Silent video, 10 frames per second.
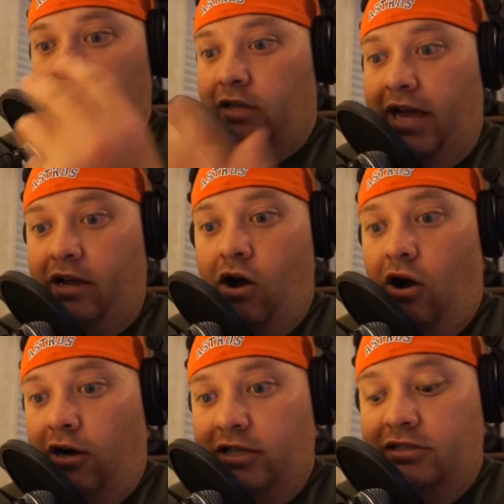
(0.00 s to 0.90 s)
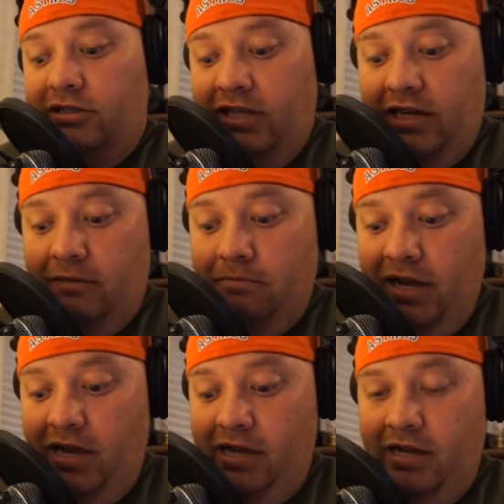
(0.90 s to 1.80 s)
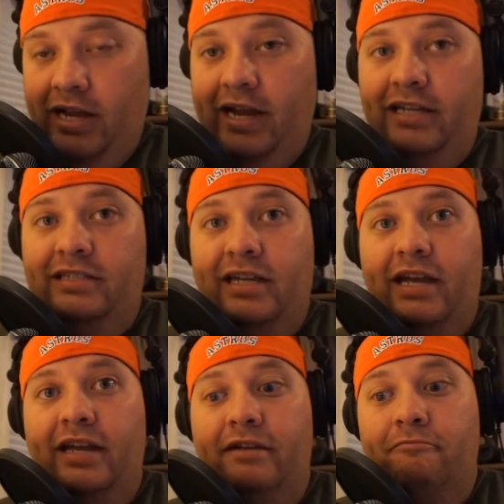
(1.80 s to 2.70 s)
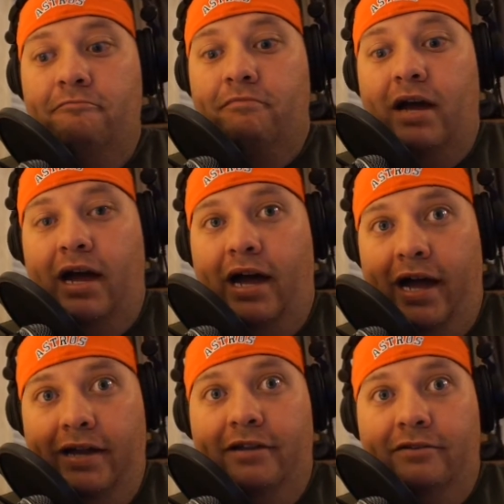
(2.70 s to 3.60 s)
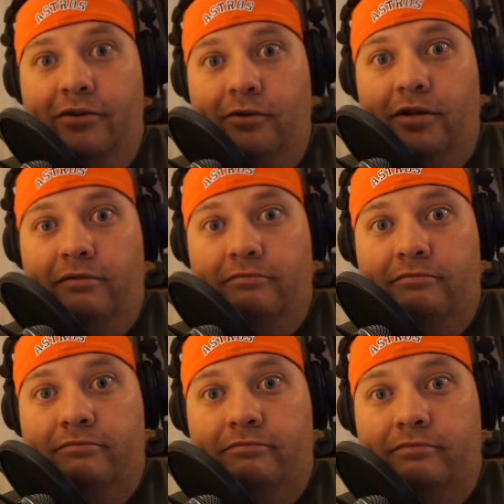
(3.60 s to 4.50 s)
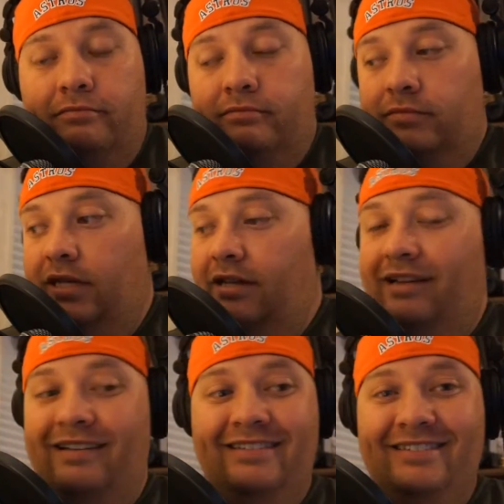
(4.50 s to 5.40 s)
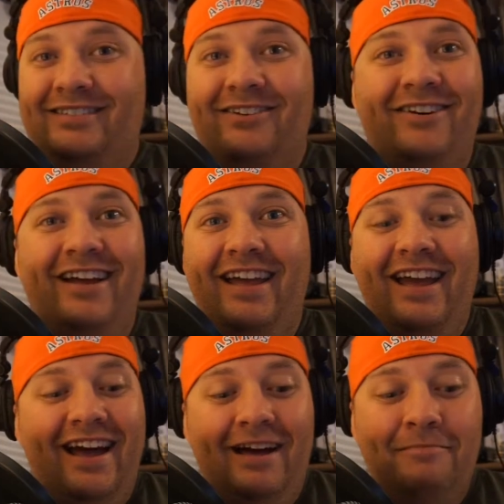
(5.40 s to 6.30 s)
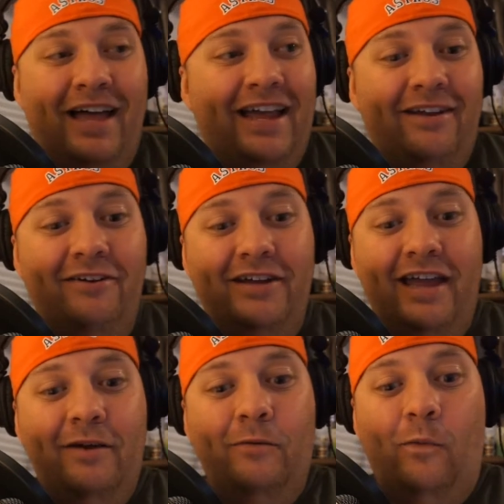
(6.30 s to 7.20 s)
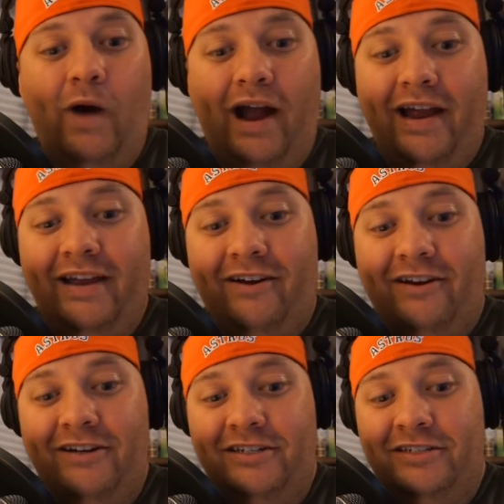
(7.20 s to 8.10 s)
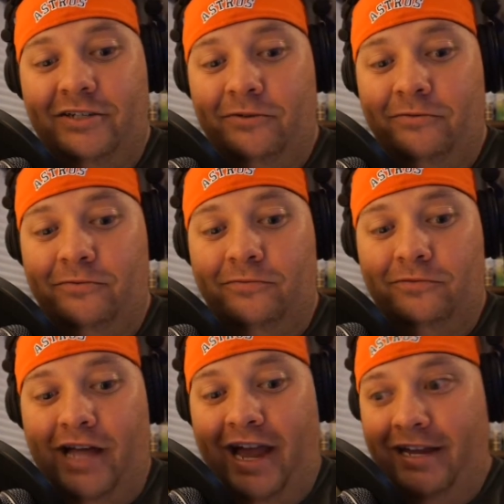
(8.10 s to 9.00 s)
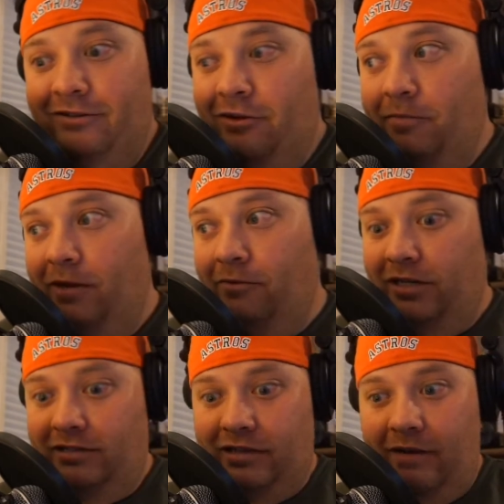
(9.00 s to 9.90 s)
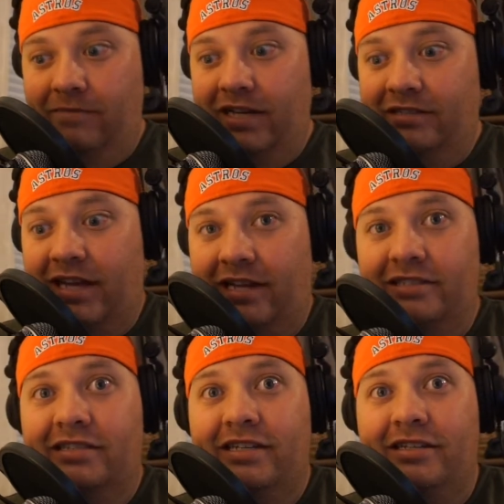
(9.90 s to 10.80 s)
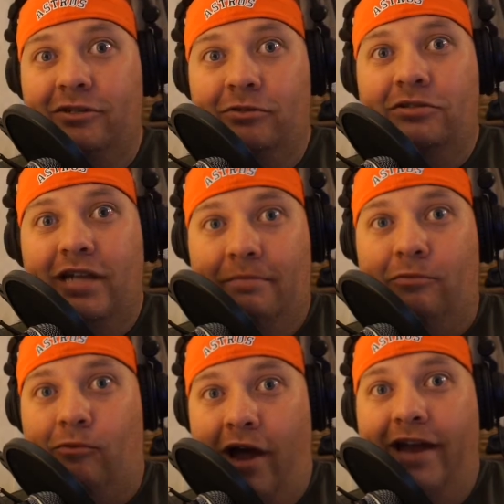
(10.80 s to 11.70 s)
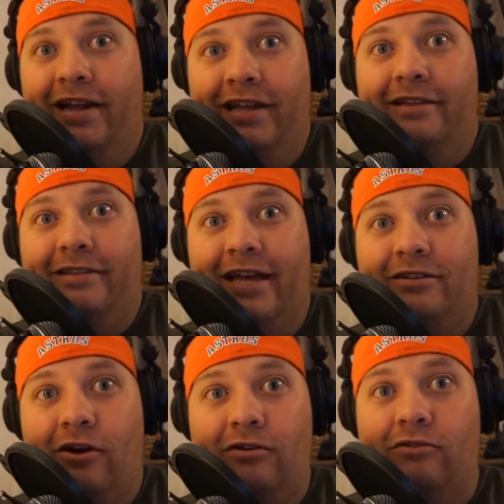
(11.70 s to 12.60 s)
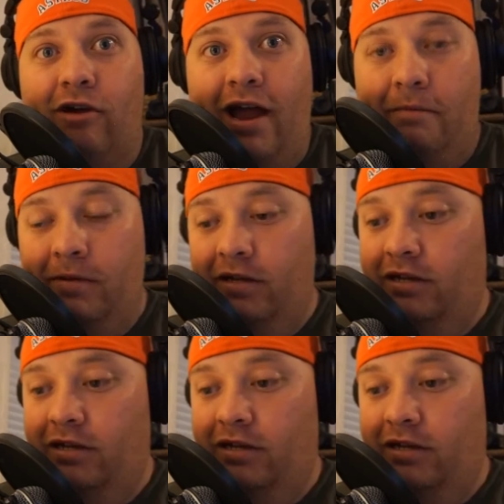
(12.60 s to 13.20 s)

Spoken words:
like honest as he can be, and he said, I didn't do it. So I'm like, okay, why are you lying to me when it's obvious? I can see that you stepped right in that dog crap.